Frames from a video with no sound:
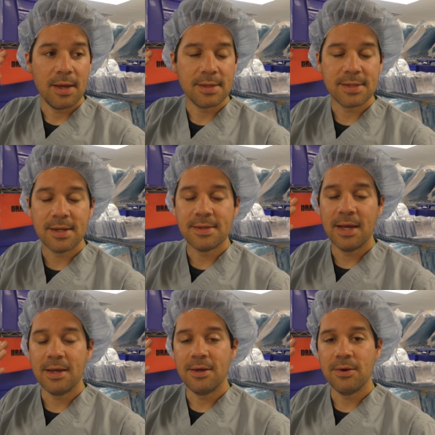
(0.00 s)
It's going to
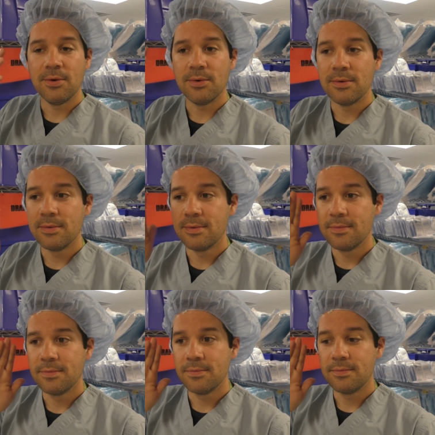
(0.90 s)
take you
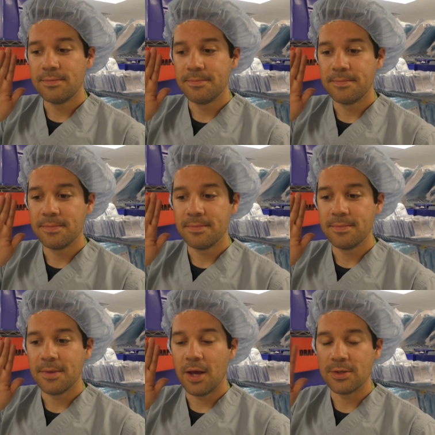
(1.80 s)

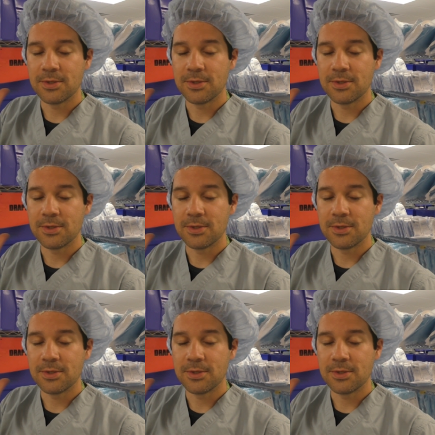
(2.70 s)
a